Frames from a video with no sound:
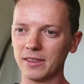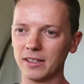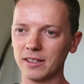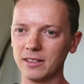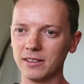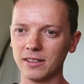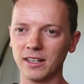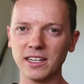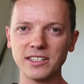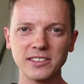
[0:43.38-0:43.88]

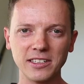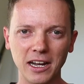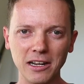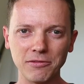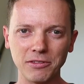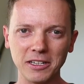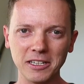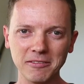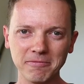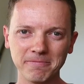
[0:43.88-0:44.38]
Let's dive
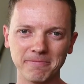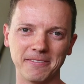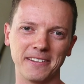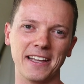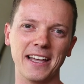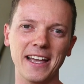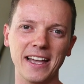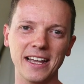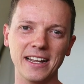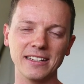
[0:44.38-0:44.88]
in
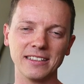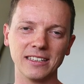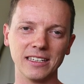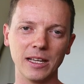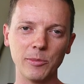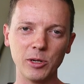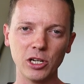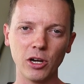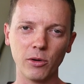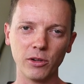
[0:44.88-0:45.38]
and let
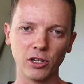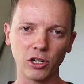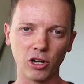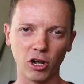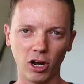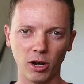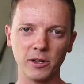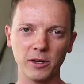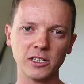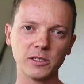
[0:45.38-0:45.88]
me know in the
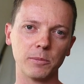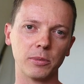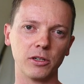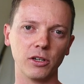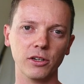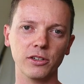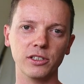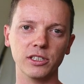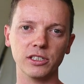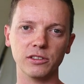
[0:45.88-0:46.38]
comments
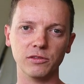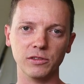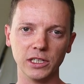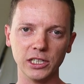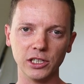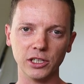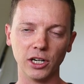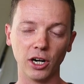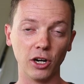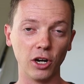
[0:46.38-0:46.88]
below this
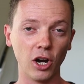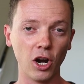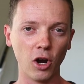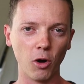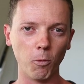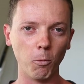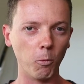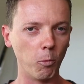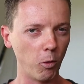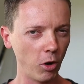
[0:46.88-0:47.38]
video
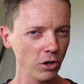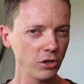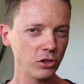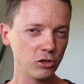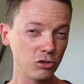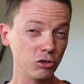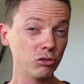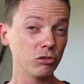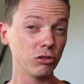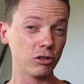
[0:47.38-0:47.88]
what
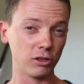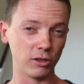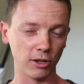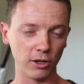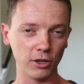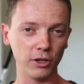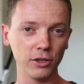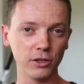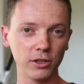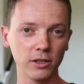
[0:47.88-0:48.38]
you
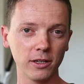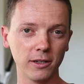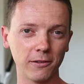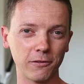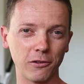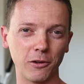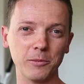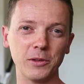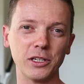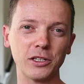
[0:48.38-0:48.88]
learned
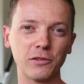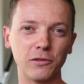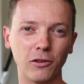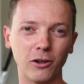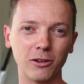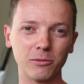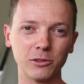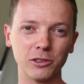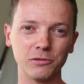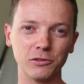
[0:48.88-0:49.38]
from this
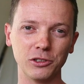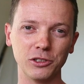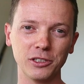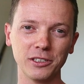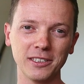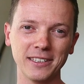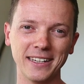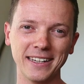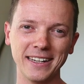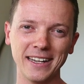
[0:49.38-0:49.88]
form review,
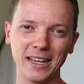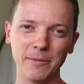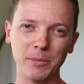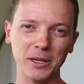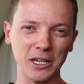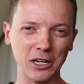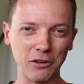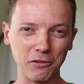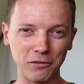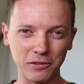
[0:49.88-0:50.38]
being
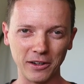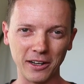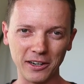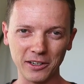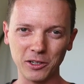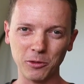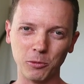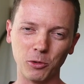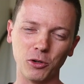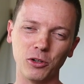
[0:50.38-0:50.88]
a fly on the
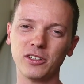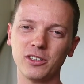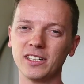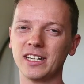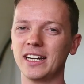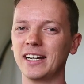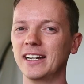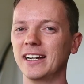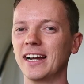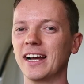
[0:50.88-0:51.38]
wall
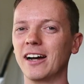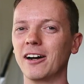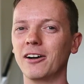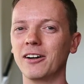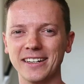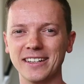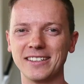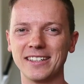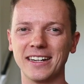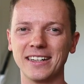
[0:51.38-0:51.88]
in our
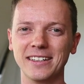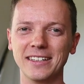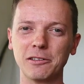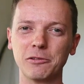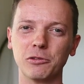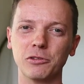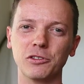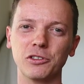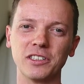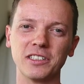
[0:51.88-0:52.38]
technique
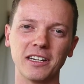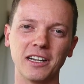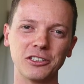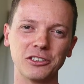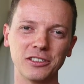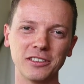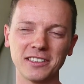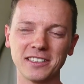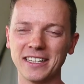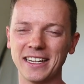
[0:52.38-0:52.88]
review
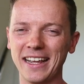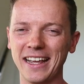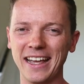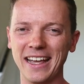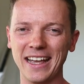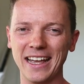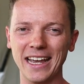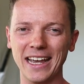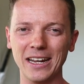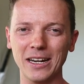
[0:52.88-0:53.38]
sessions.
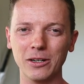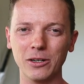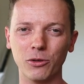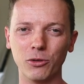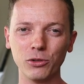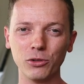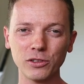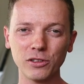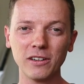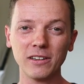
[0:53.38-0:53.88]
And
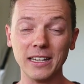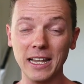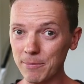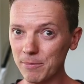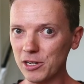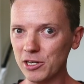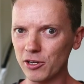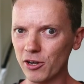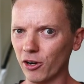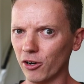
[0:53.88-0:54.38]
also let me
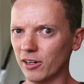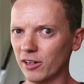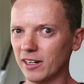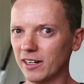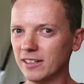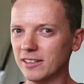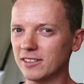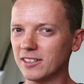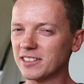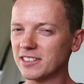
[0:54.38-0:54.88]
know,
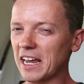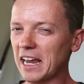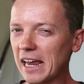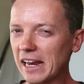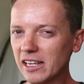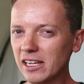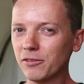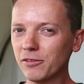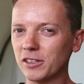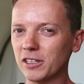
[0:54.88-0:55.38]
does
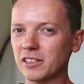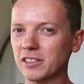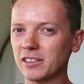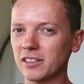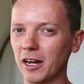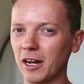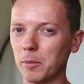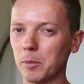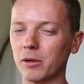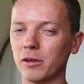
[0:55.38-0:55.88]
any of this
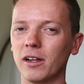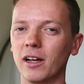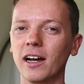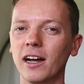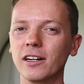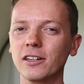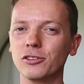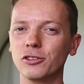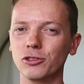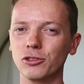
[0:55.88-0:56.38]
apply
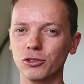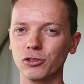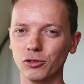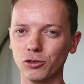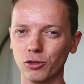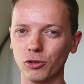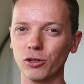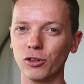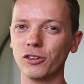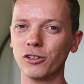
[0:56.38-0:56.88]
to
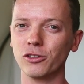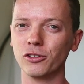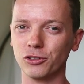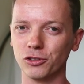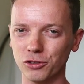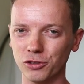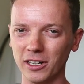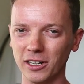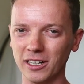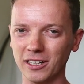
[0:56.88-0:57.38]
your
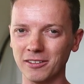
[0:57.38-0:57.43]
shooting?